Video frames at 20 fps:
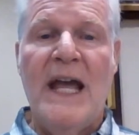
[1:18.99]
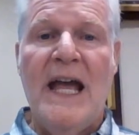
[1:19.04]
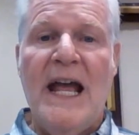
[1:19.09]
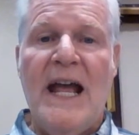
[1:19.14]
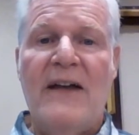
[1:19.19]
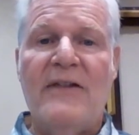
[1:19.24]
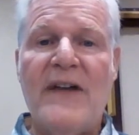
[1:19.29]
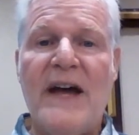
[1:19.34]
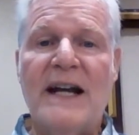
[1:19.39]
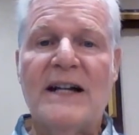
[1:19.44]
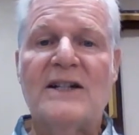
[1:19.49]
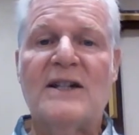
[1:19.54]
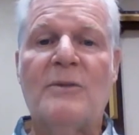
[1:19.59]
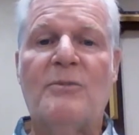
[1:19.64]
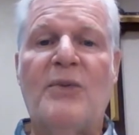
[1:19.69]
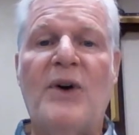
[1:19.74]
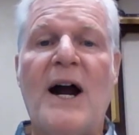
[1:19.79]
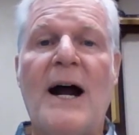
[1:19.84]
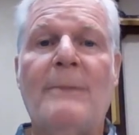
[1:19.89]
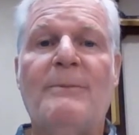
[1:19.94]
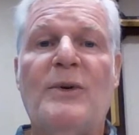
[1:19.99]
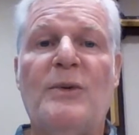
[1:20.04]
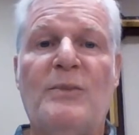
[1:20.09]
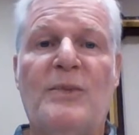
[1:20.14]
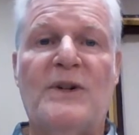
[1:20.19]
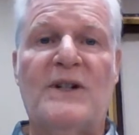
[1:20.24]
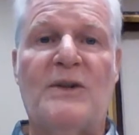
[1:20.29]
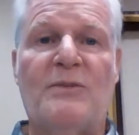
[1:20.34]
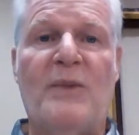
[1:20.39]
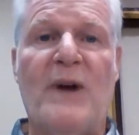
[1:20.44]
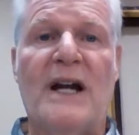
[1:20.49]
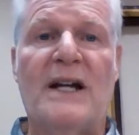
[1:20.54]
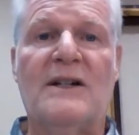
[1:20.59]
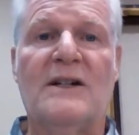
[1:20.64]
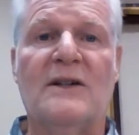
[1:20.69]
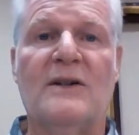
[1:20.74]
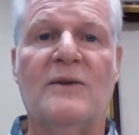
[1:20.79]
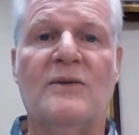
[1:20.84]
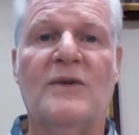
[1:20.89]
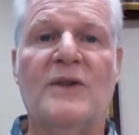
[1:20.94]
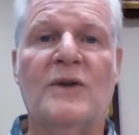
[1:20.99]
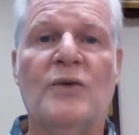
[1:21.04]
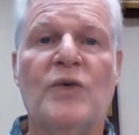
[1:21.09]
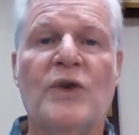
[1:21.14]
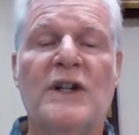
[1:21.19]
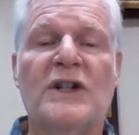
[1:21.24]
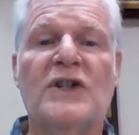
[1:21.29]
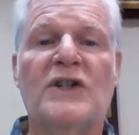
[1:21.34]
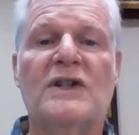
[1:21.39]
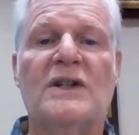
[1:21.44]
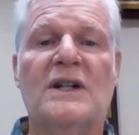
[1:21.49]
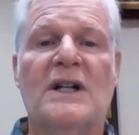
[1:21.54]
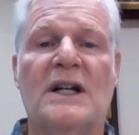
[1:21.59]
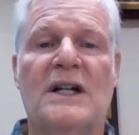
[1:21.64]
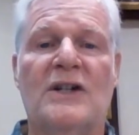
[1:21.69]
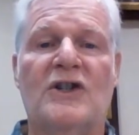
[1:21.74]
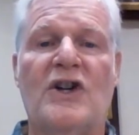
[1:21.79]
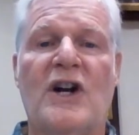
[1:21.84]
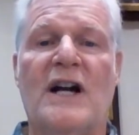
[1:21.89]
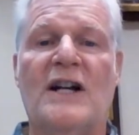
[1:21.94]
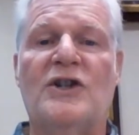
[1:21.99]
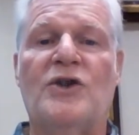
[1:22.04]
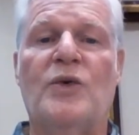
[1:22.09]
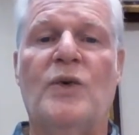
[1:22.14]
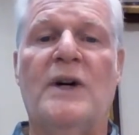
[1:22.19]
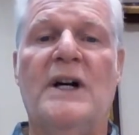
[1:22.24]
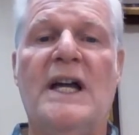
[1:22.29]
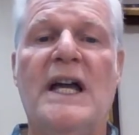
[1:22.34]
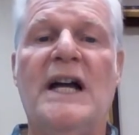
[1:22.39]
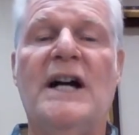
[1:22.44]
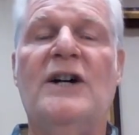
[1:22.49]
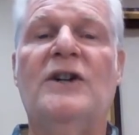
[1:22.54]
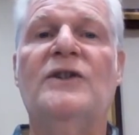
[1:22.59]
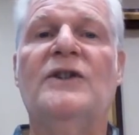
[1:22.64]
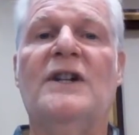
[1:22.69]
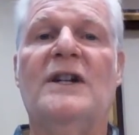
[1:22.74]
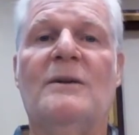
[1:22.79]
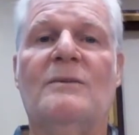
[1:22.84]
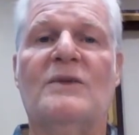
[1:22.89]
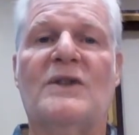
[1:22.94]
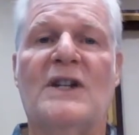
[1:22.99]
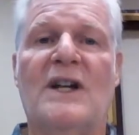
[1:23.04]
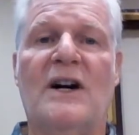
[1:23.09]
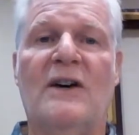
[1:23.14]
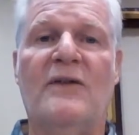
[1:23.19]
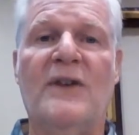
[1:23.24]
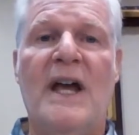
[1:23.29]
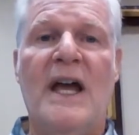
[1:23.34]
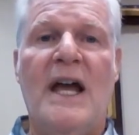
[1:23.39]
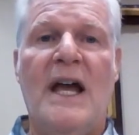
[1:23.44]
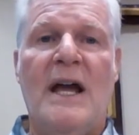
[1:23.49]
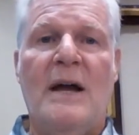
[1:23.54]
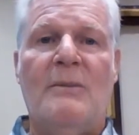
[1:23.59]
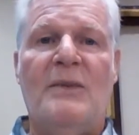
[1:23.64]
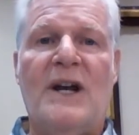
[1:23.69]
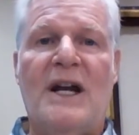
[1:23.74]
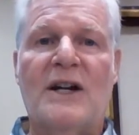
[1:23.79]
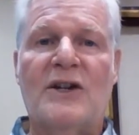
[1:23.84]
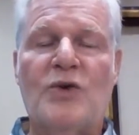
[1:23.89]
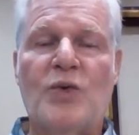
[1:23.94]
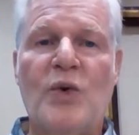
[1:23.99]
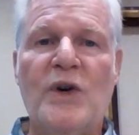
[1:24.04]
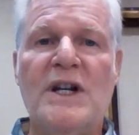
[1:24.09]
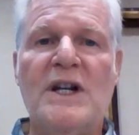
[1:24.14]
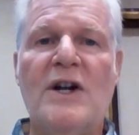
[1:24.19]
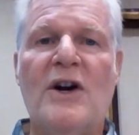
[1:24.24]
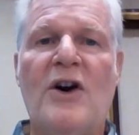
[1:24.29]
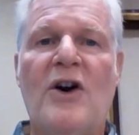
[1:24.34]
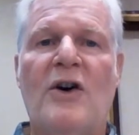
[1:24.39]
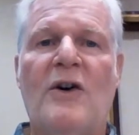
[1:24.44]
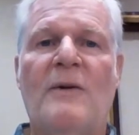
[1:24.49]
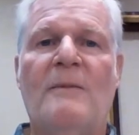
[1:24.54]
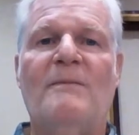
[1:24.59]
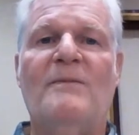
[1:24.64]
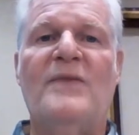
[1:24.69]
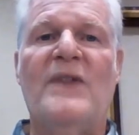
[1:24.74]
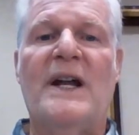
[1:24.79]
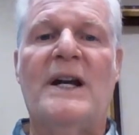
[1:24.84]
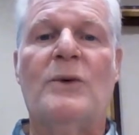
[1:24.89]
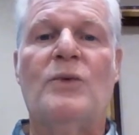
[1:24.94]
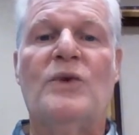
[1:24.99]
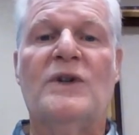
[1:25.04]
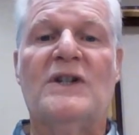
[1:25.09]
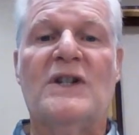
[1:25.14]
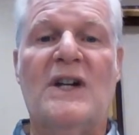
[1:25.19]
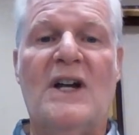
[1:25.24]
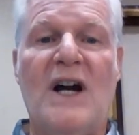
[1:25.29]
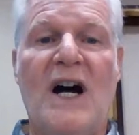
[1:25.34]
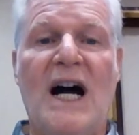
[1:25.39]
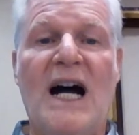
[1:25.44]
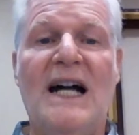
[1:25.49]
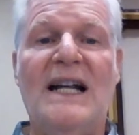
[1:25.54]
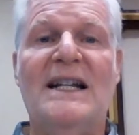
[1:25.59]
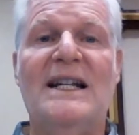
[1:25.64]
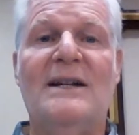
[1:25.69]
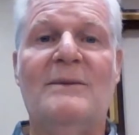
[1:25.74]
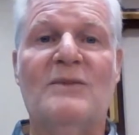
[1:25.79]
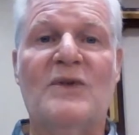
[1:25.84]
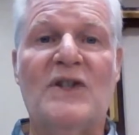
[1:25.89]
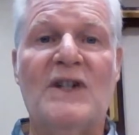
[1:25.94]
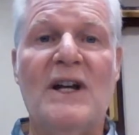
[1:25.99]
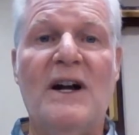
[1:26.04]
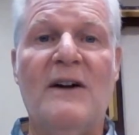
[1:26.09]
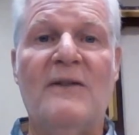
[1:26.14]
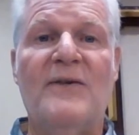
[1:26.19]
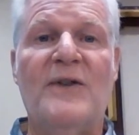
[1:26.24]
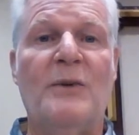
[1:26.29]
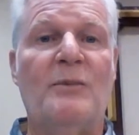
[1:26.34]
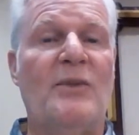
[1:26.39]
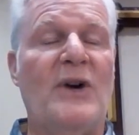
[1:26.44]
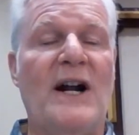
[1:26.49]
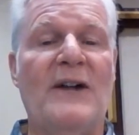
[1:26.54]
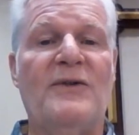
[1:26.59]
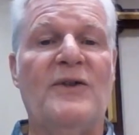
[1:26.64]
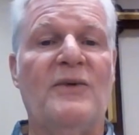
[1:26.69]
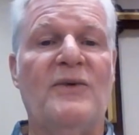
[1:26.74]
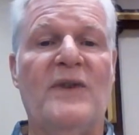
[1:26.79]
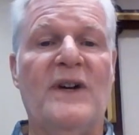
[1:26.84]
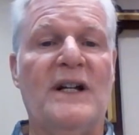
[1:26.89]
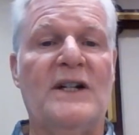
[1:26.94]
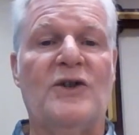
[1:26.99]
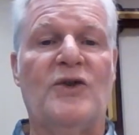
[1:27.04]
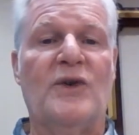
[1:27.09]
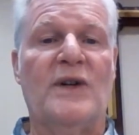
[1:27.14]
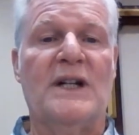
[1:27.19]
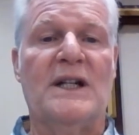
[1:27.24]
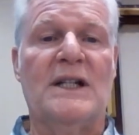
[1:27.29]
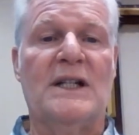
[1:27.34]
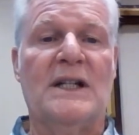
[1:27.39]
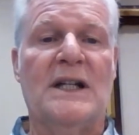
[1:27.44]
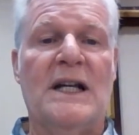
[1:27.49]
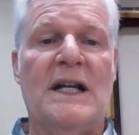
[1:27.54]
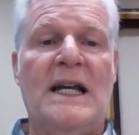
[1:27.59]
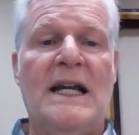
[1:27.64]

And that is the proper perspective in which uh, Joshua held himself because we know that it was God Himself that brought the victories.